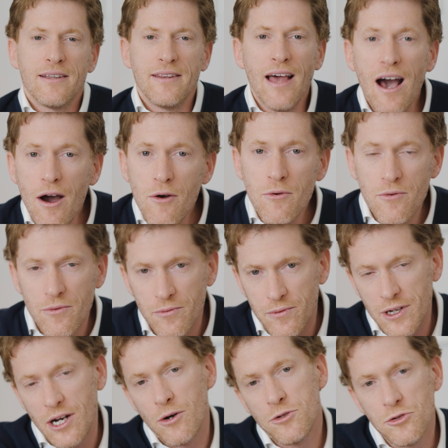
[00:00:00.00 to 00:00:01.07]
Now
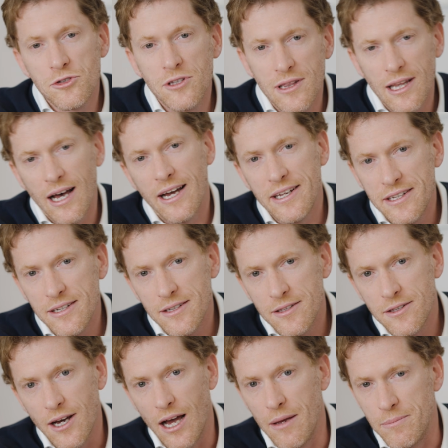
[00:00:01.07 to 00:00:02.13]
we go to line
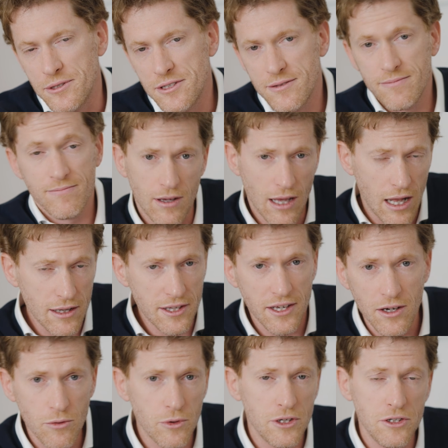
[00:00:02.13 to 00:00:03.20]
types. And
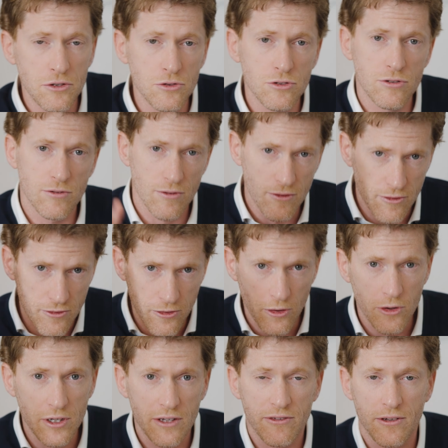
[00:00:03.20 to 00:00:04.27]
here we use
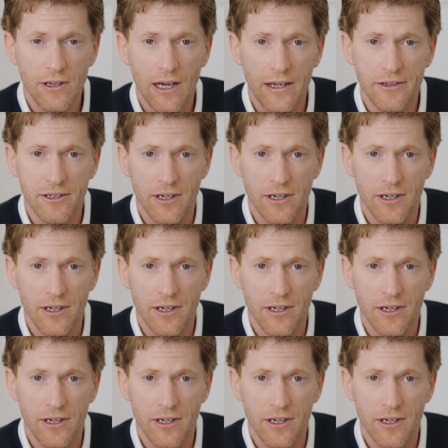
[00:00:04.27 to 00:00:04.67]
4 different line